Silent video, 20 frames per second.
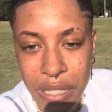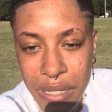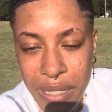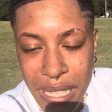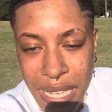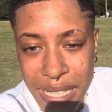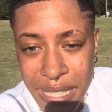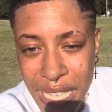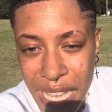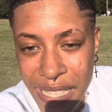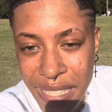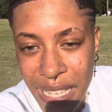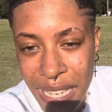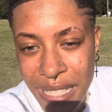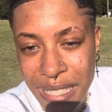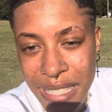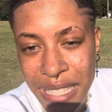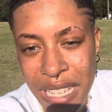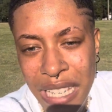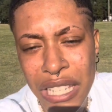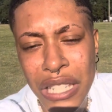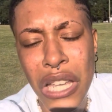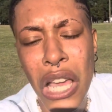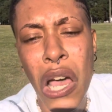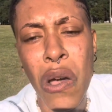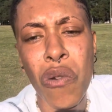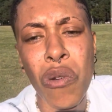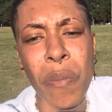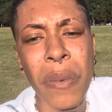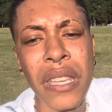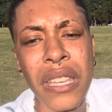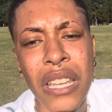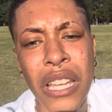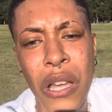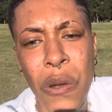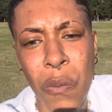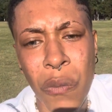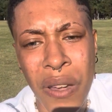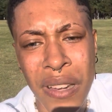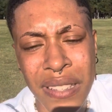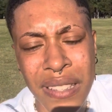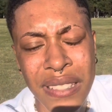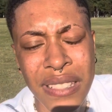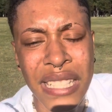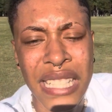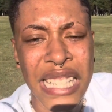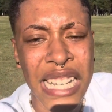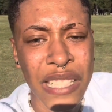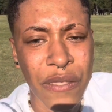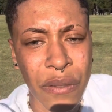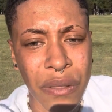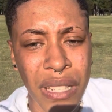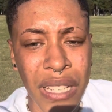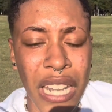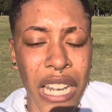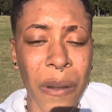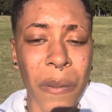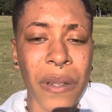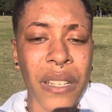10 times out of 10, y'all will become rich and successful together,